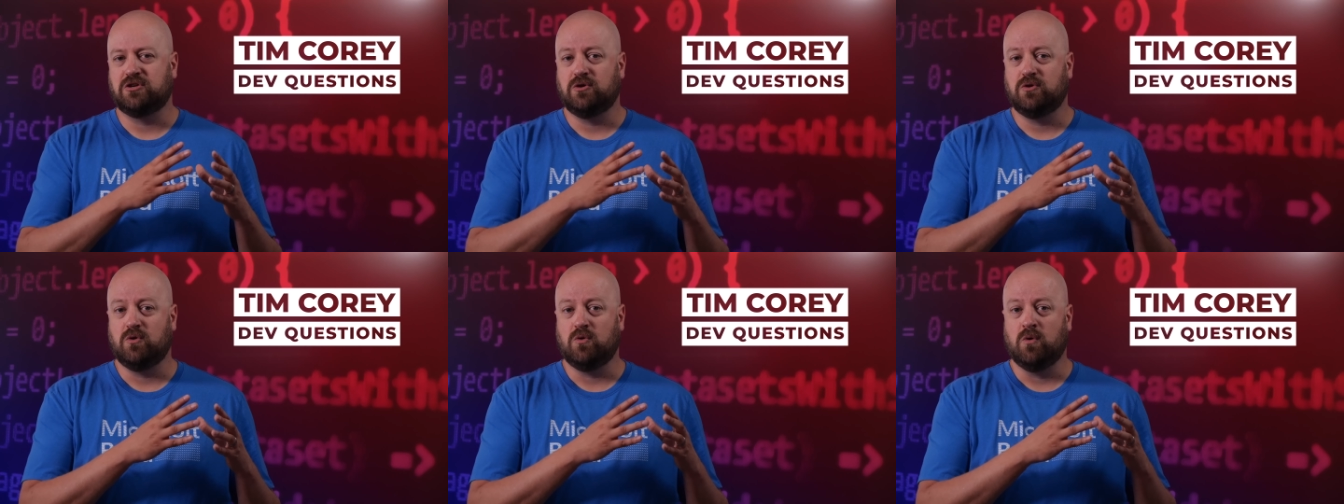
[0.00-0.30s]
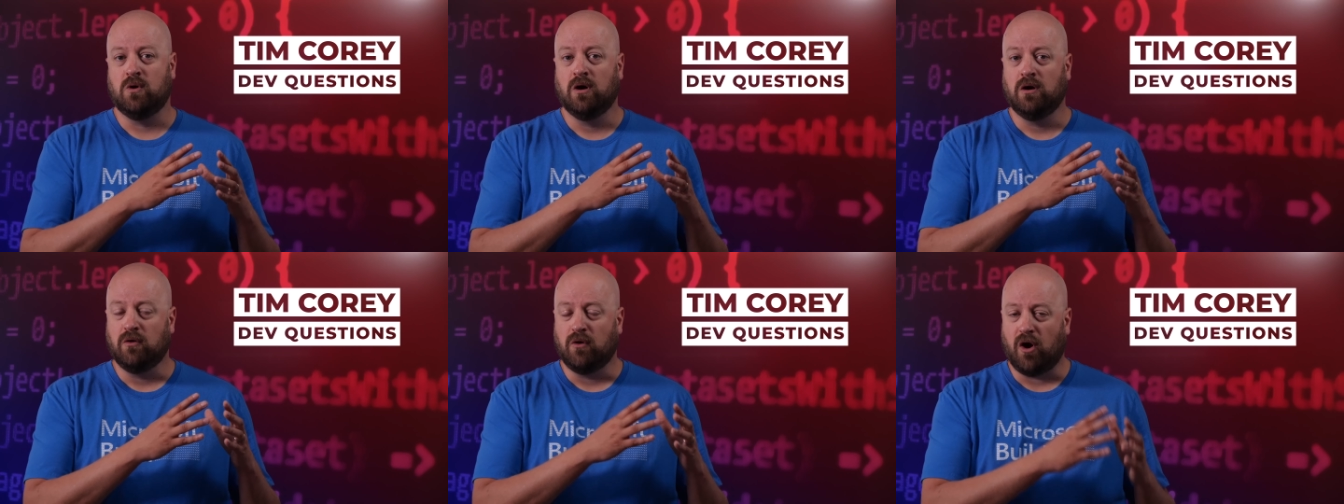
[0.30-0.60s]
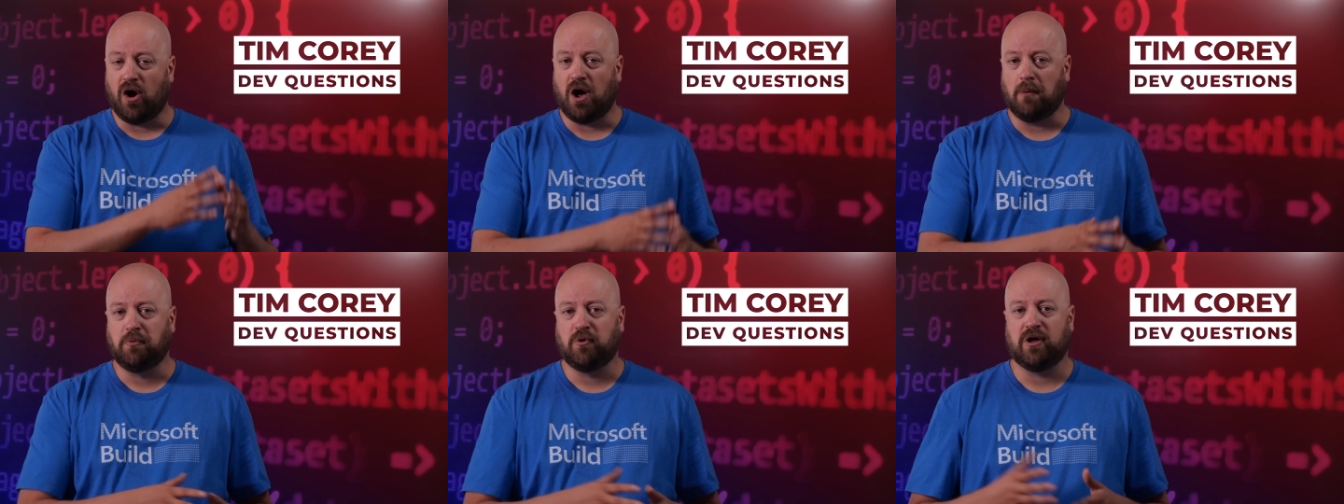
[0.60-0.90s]
to
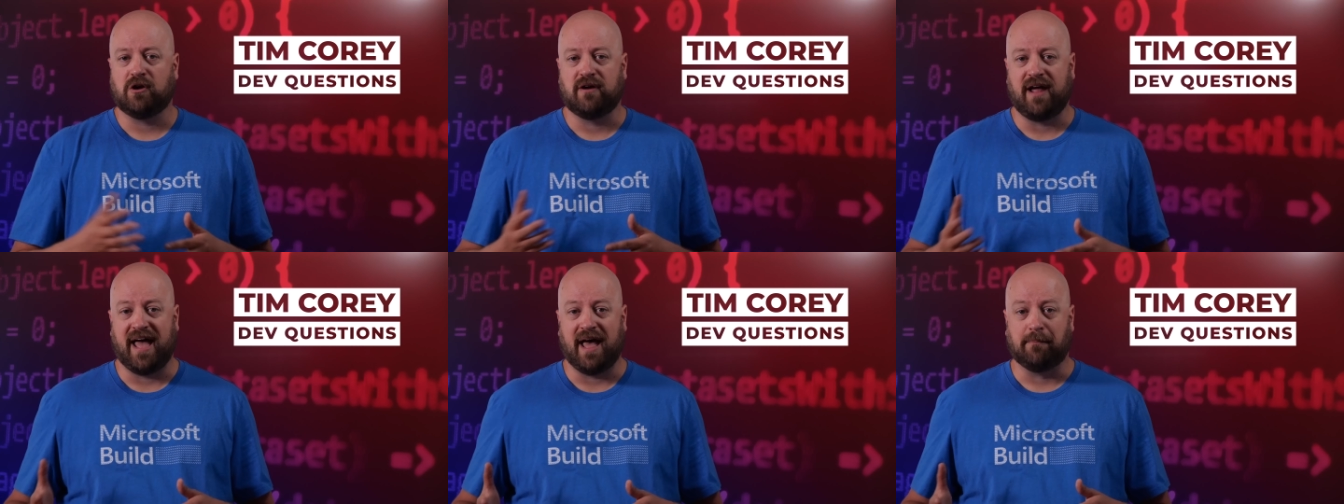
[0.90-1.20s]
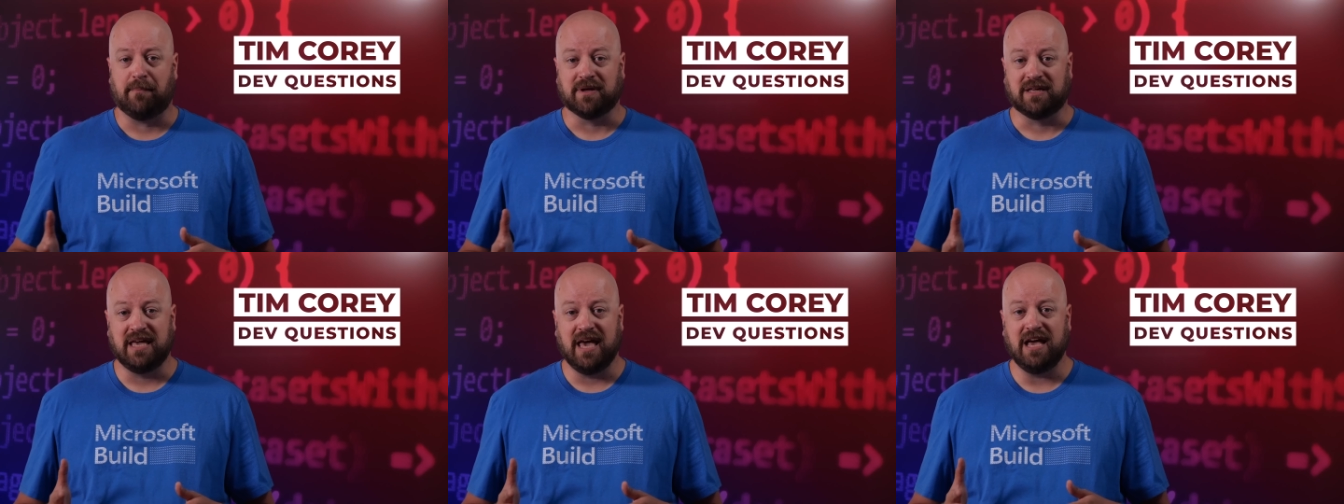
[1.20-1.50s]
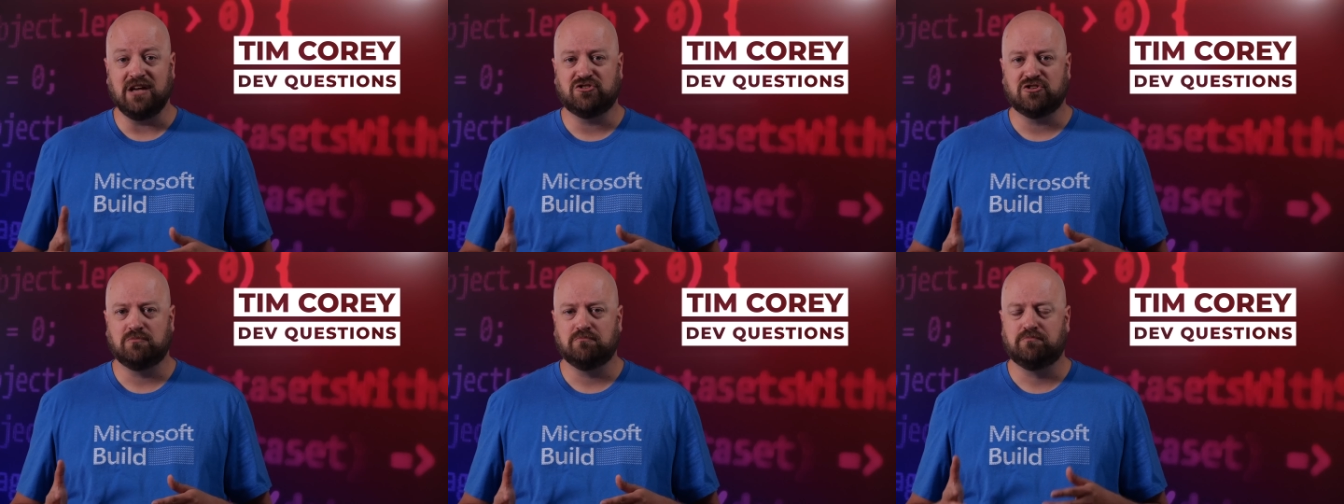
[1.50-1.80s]
upgrade our
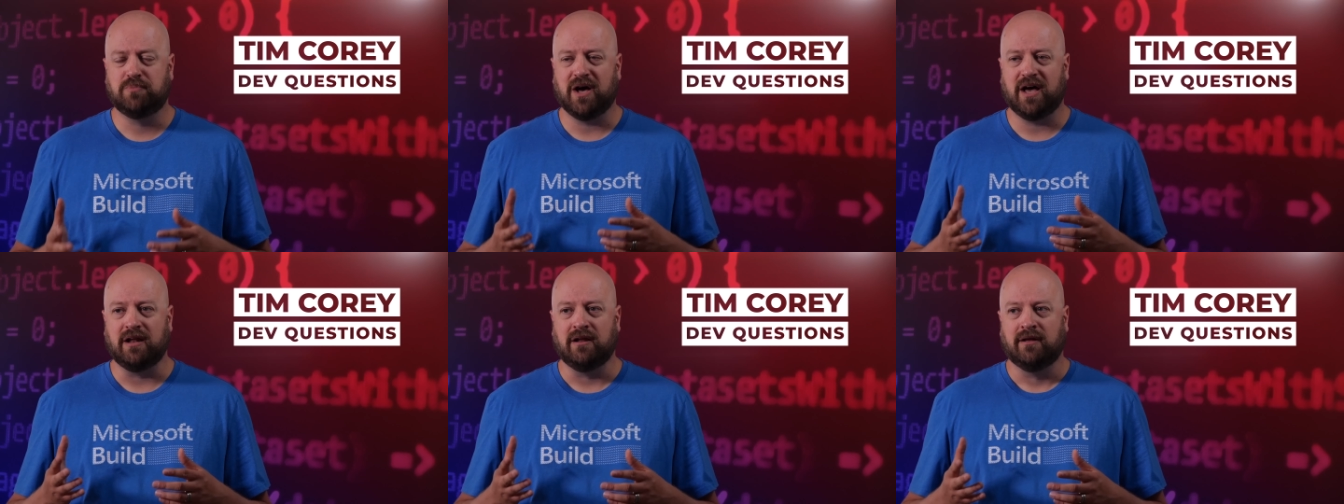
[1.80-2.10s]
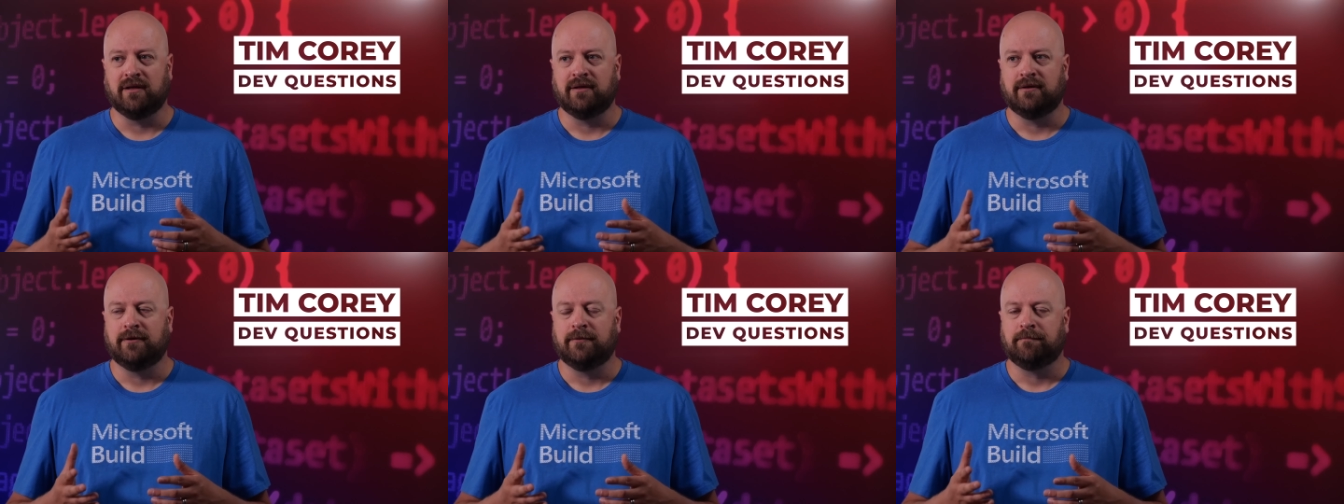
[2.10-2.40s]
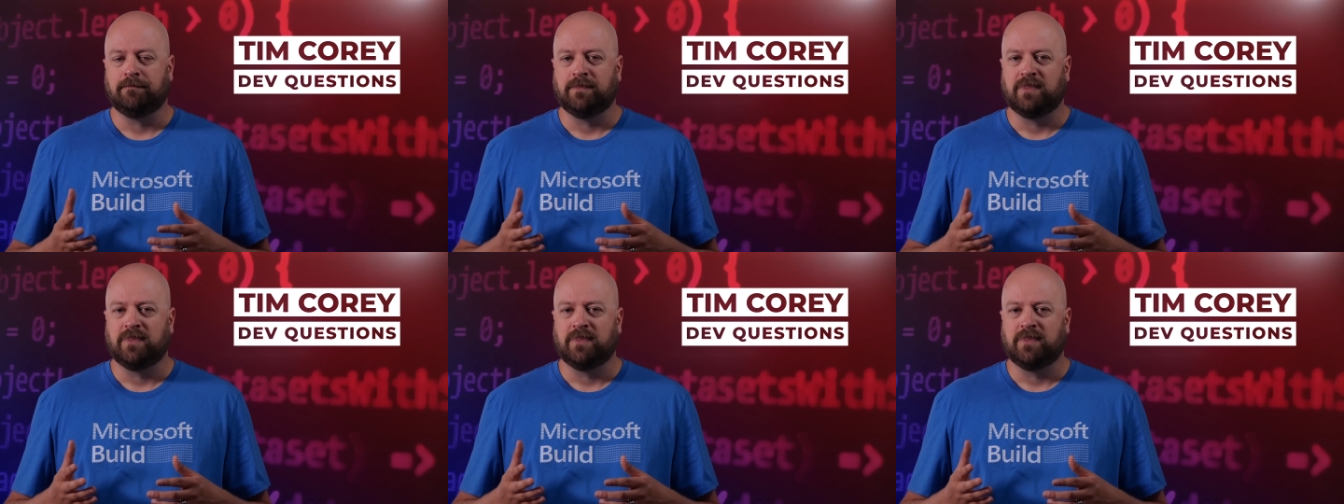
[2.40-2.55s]
application, but